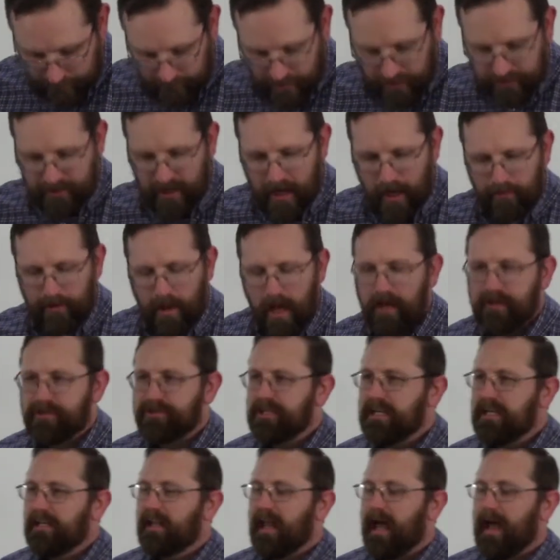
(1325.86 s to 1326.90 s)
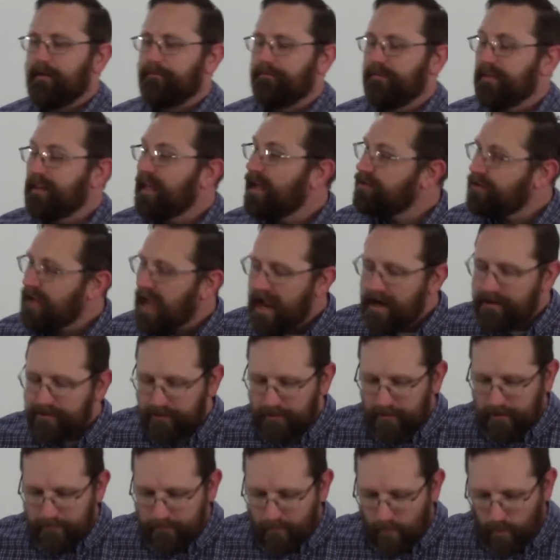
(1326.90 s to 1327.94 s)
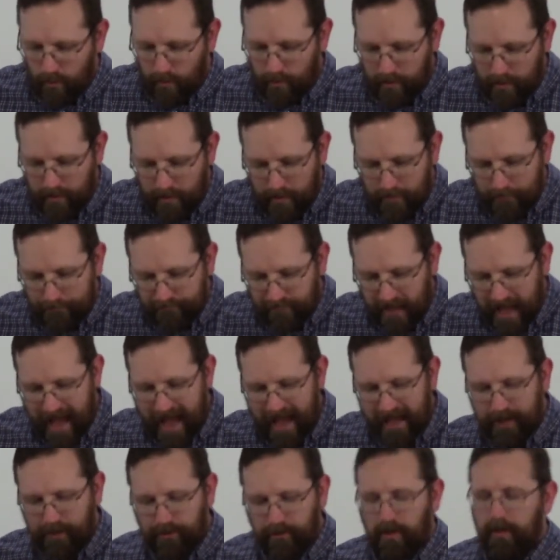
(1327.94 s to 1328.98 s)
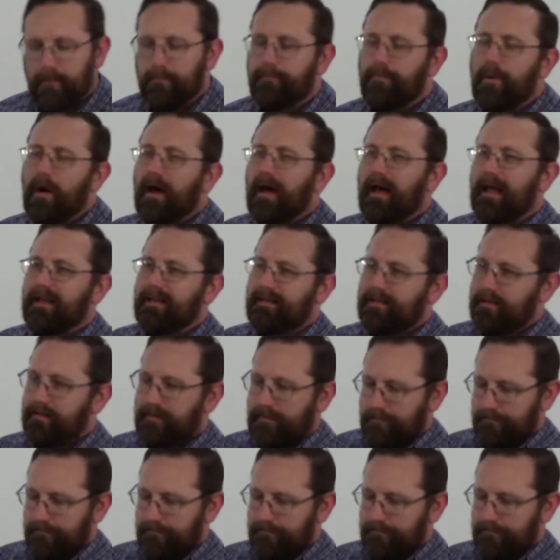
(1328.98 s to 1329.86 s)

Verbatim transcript: shall not see life. And that's actually more accurate. But